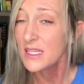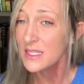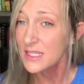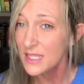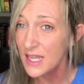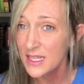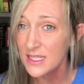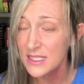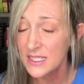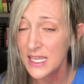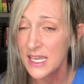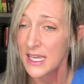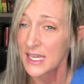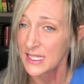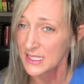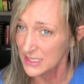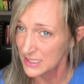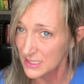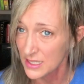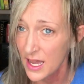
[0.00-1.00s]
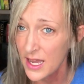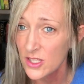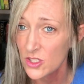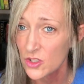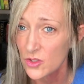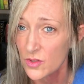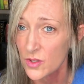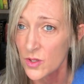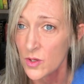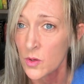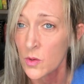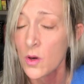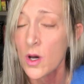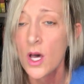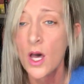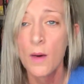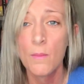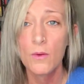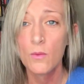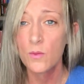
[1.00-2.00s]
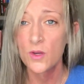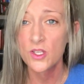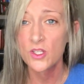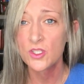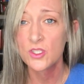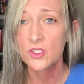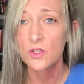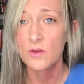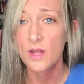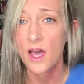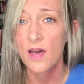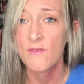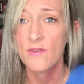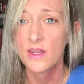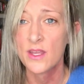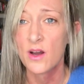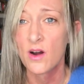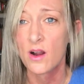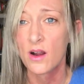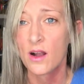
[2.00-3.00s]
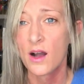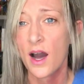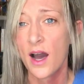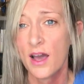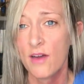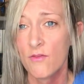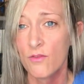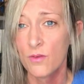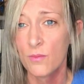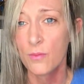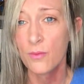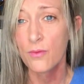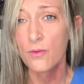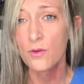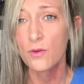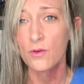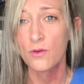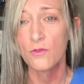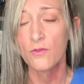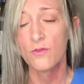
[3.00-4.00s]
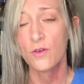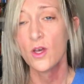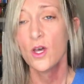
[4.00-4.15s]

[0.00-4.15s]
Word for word: Not saying it's not true, but we just don't have any archival proof.